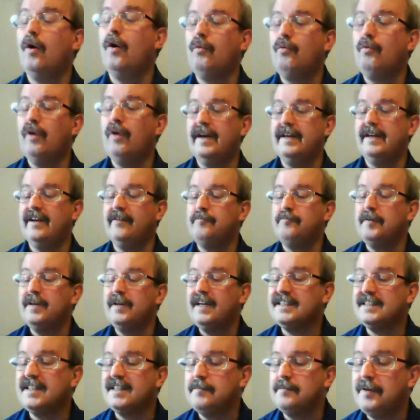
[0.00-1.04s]
All right,
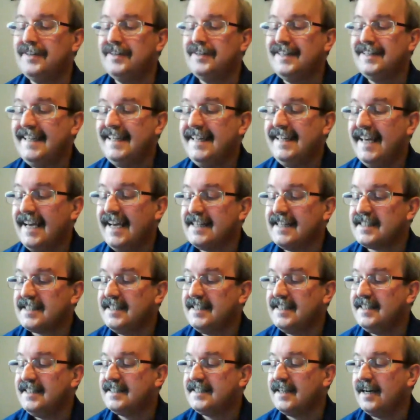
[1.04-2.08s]
I've been asked about
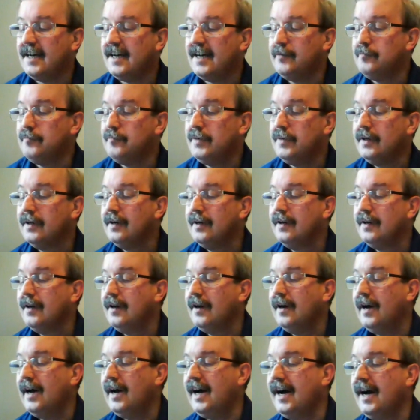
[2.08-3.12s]
EST time
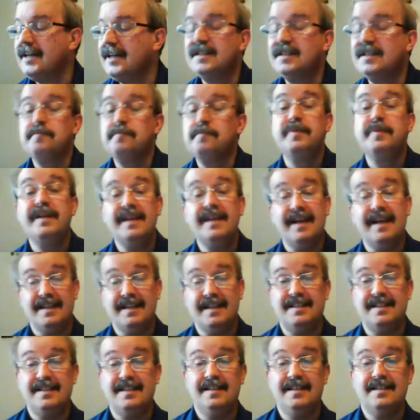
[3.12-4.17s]
and
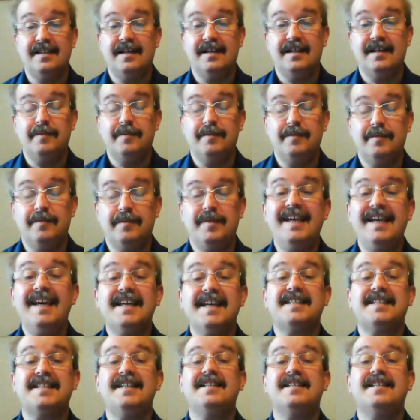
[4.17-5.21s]
BST time.
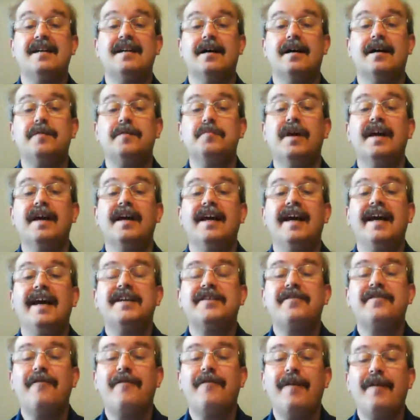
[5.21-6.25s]
EST time
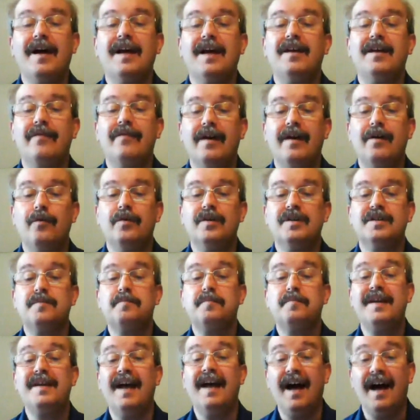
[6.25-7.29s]
is 5
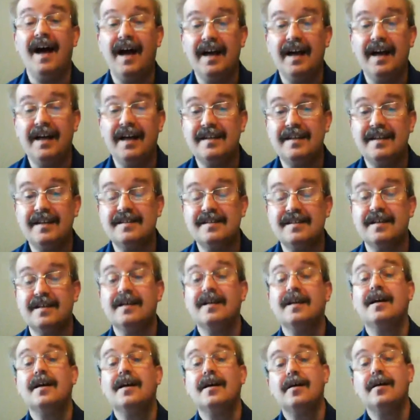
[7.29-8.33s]
hours behind